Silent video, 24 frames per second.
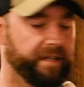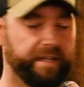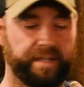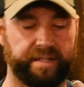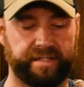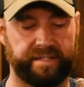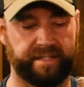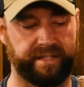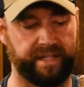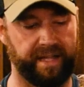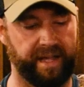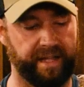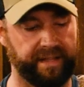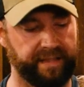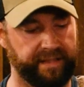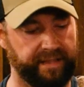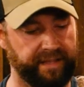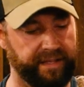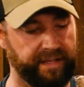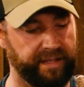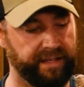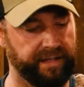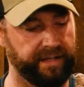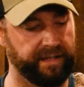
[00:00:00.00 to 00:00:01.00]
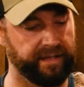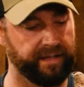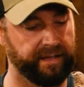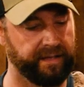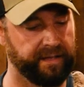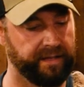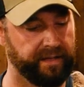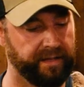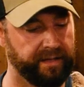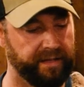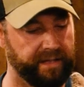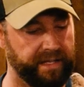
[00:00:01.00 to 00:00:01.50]
is that the
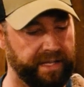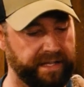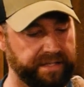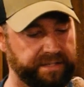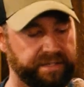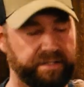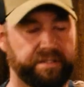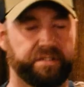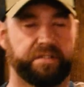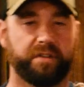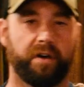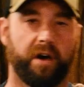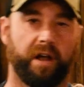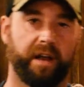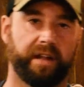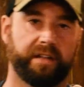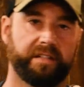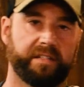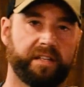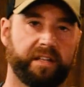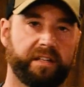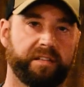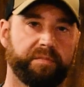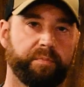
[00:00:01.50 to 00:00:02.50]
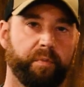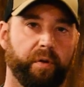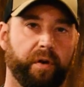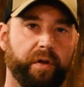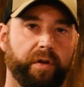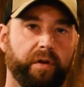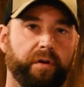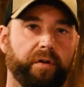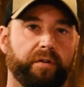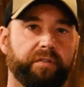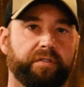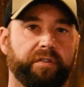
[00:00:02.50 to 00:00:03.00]
Easton Sonic
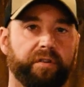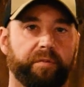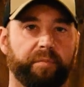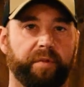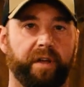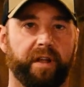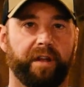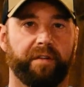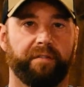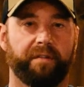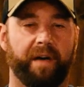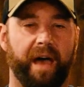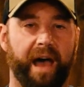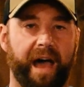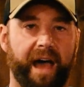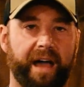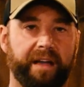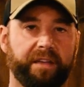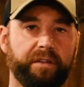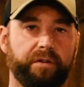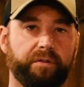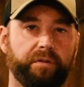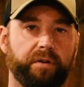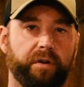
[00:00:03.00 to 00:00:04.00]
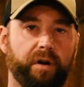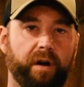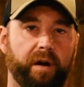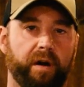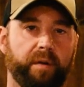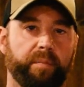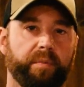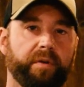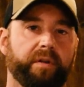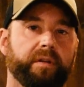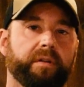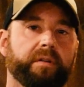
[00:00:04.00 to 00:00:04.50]
6.0s are made of
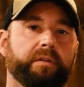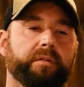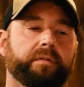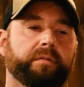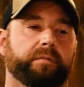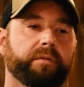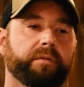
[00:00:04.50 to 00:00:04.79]
AccuCarbon,